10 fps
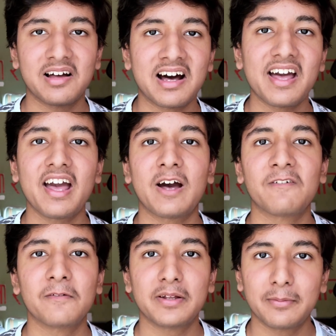I
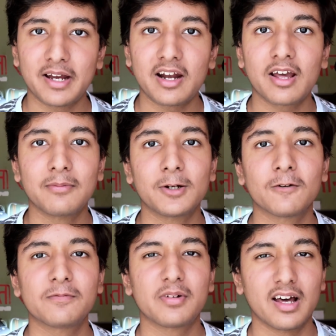have a very bad habit
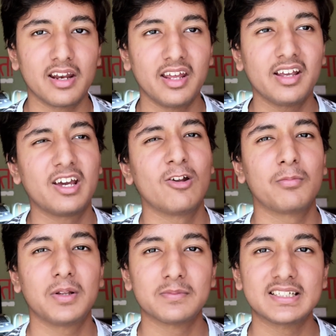of planning and
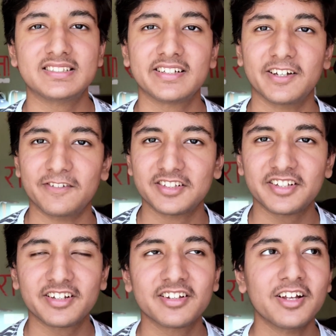optimizing
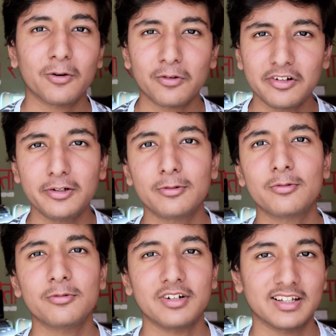everything only to
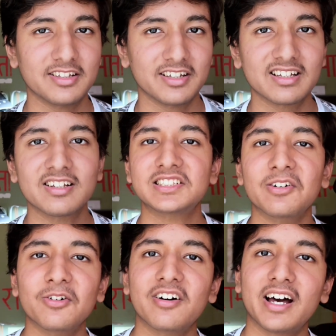do nothing.
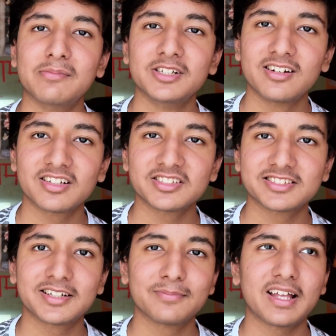So I built a
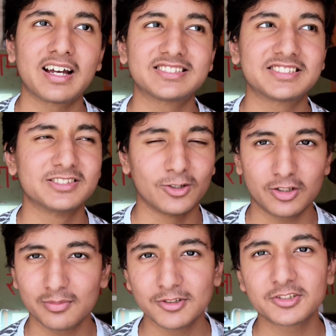system that's
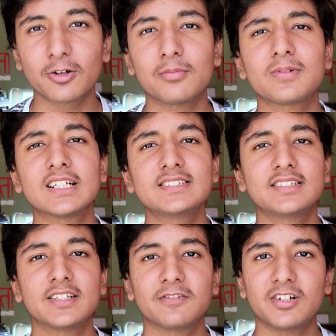not the most complex
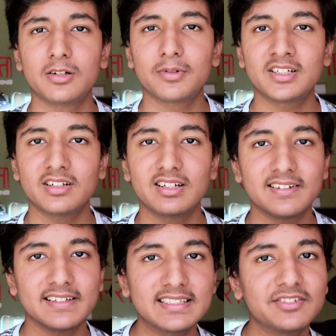in the world, but it
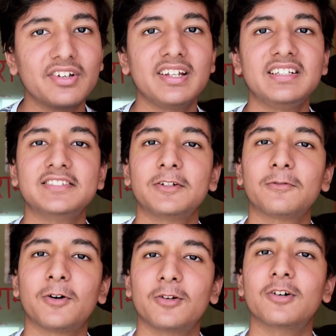is very easy
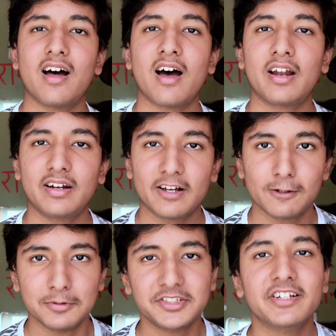to follow. And I
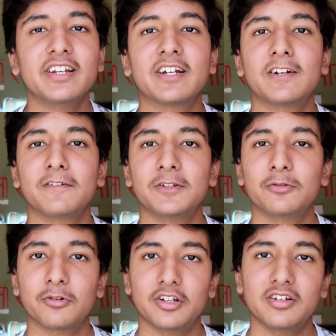will be sharing it with
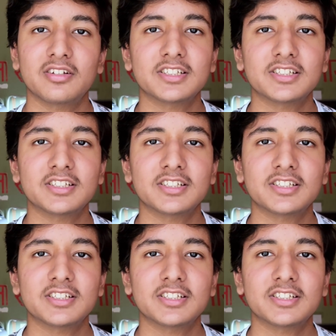you today.